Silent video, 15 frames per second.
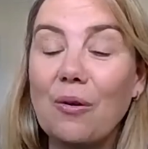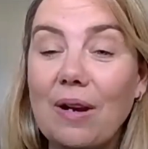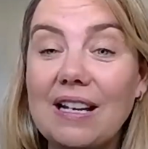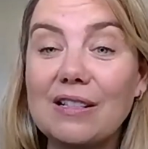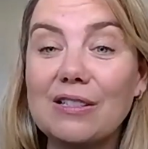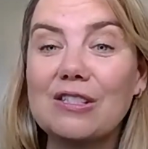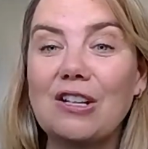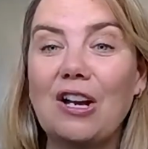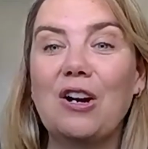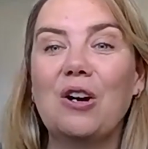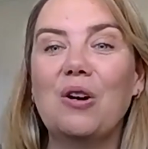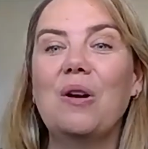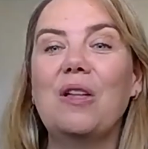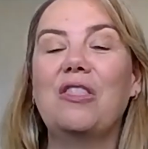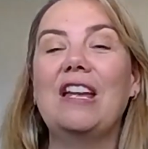Okay,
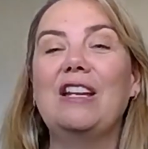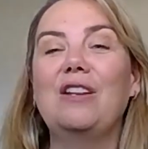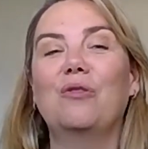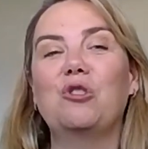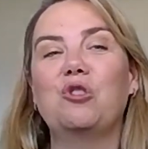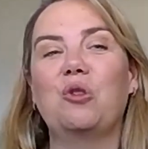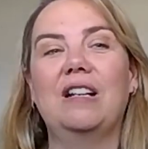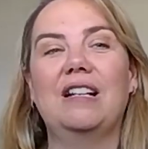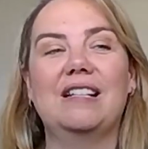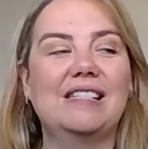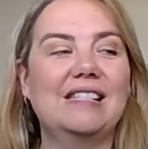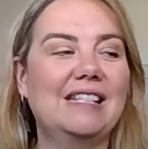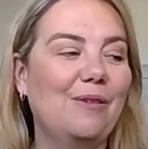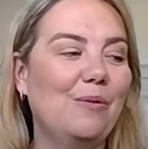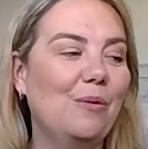so thank you for joining
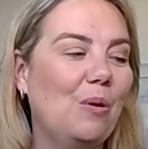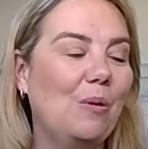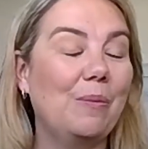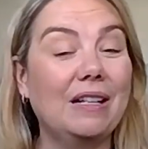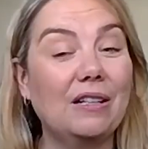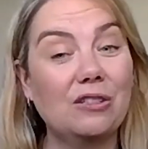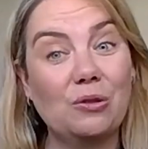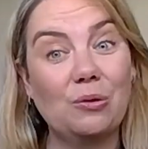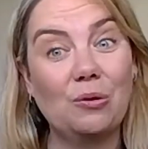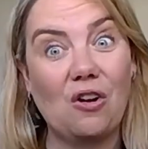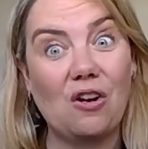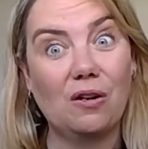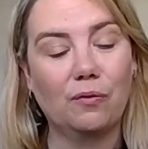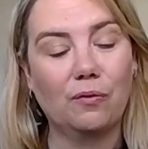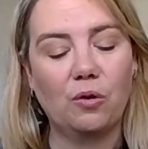us today. We won't make it too
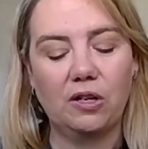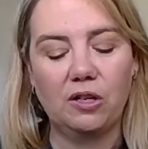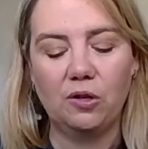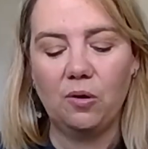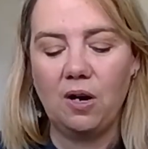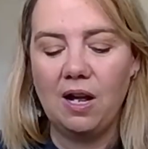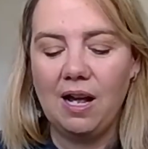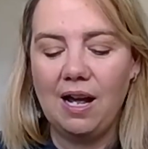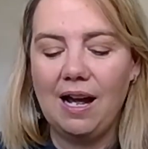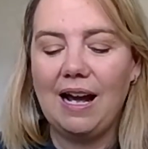long for you.